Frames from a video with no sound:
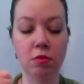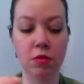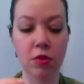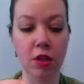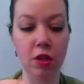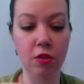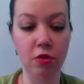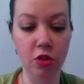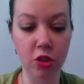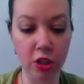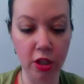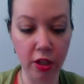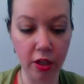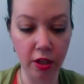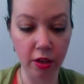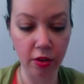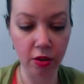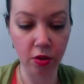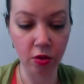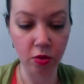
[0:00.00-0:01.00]
I'm shaking
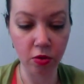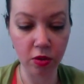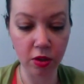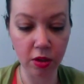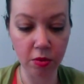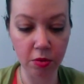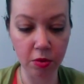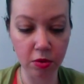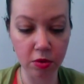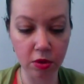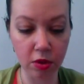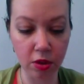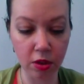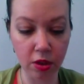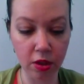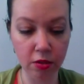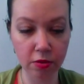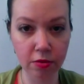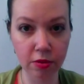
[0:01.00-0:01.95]
the whole table, sorry.